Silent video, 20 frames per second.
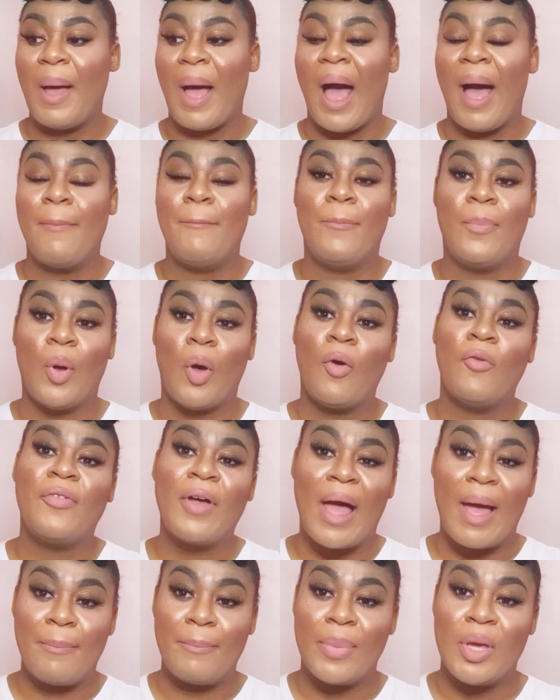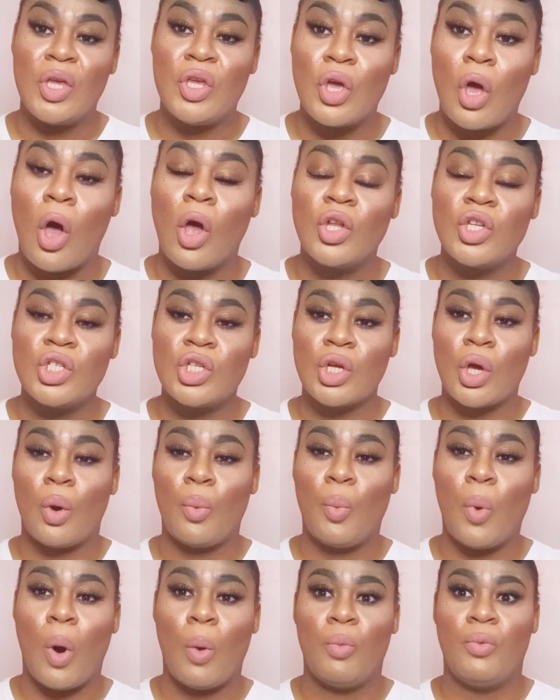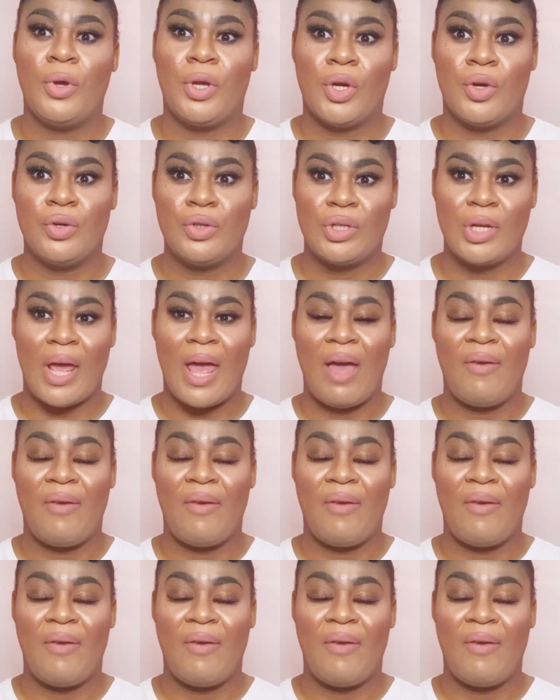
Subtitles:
above and beyond what we could